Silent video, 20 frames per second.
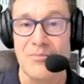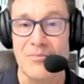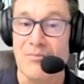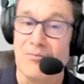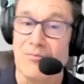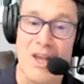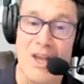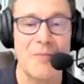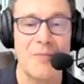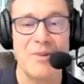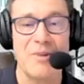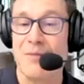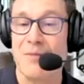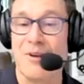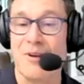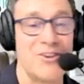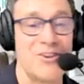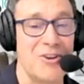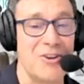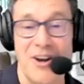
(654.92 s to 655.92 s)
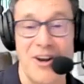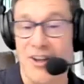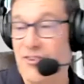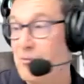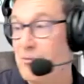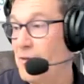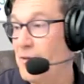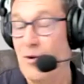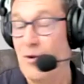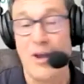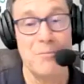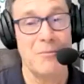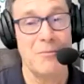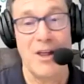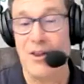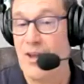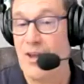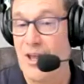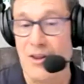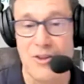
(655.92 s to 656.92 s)
May not be anybody in the audience.
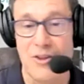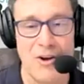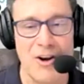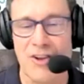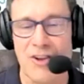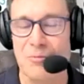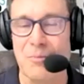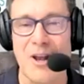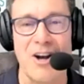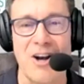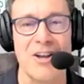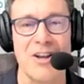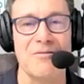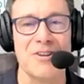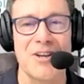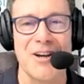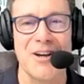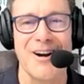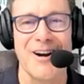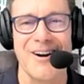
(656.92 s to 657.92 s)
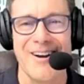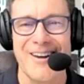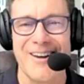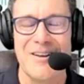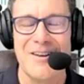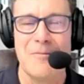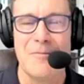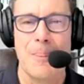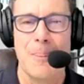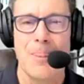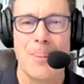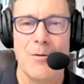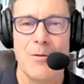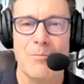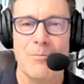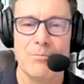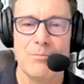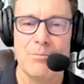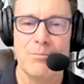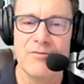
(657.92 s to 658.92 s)
The audience may not even care.
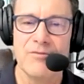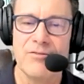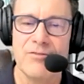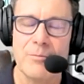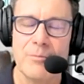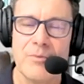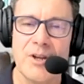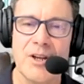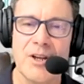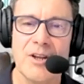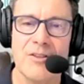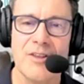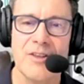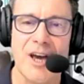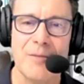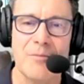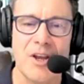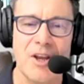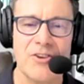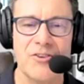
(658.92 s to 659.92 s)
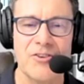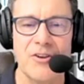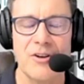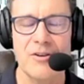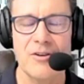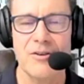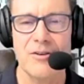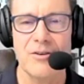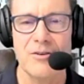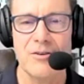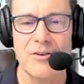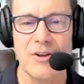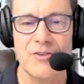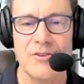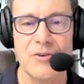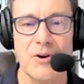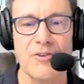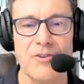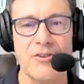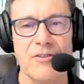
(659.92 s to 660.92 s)
But for me, that makes it
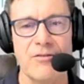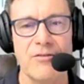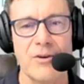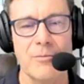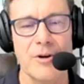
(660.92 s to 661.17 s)
turns it from